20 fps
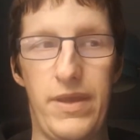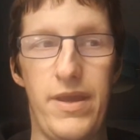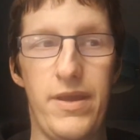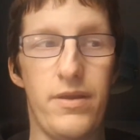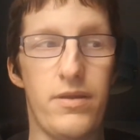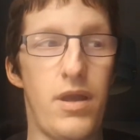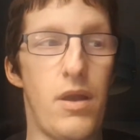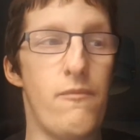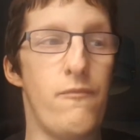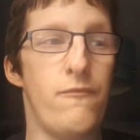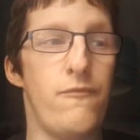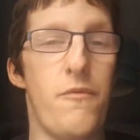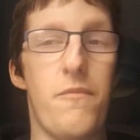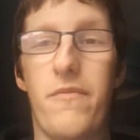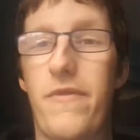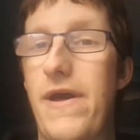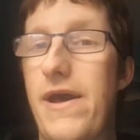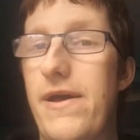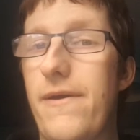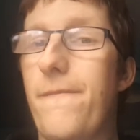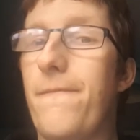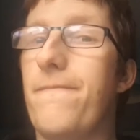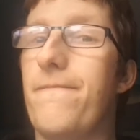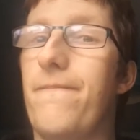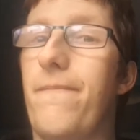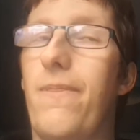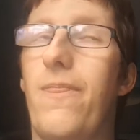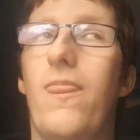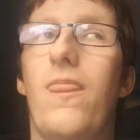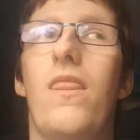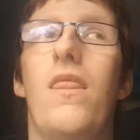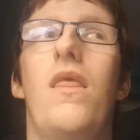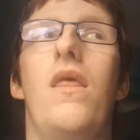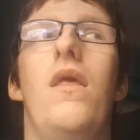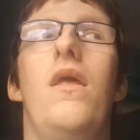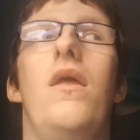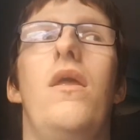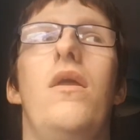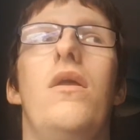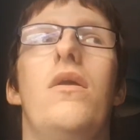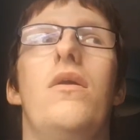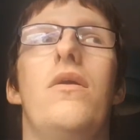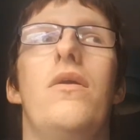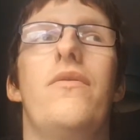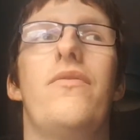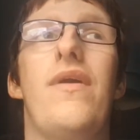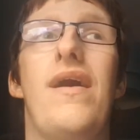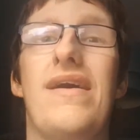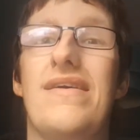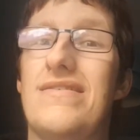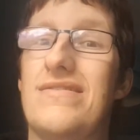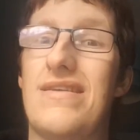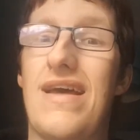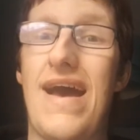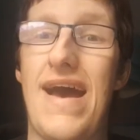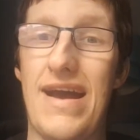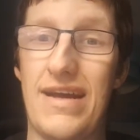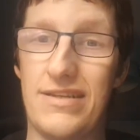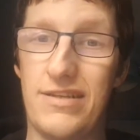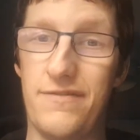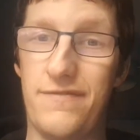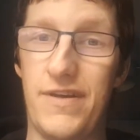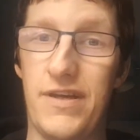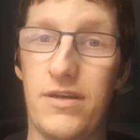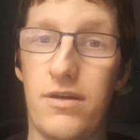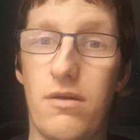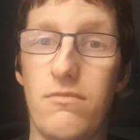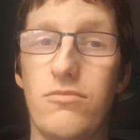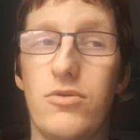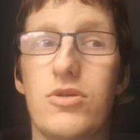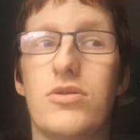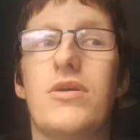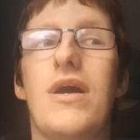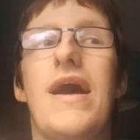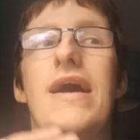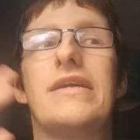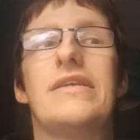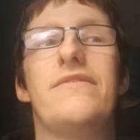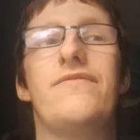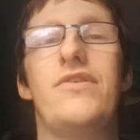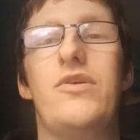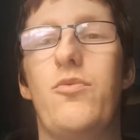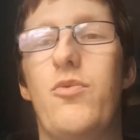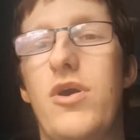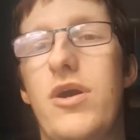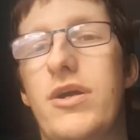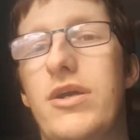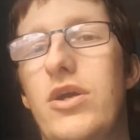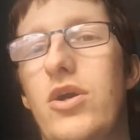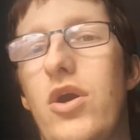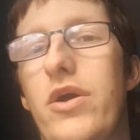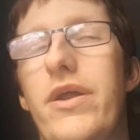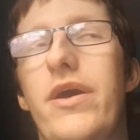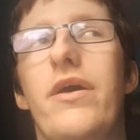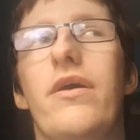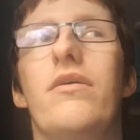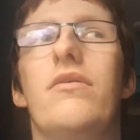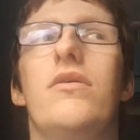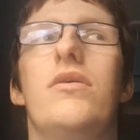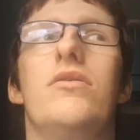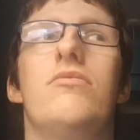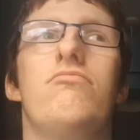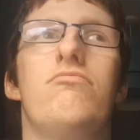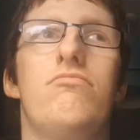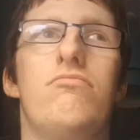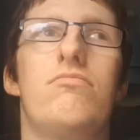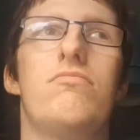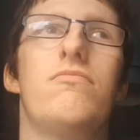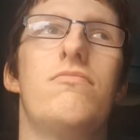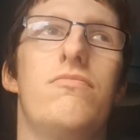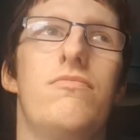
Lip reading: income from that. That is active income because you're actively working on it and